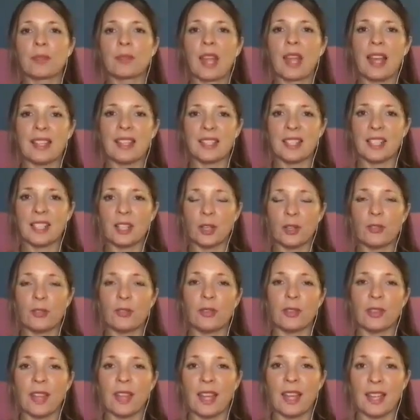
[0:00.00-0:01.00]
as they go
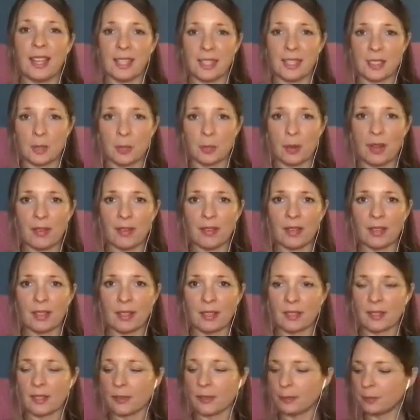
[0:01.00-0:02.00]
through that
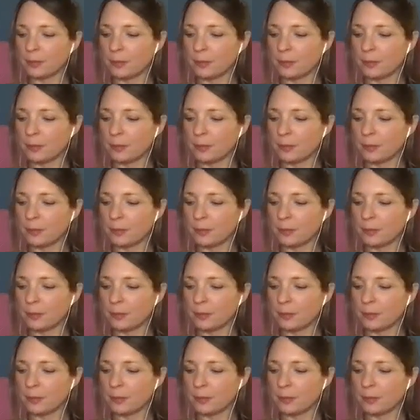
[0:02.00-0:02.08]
experience.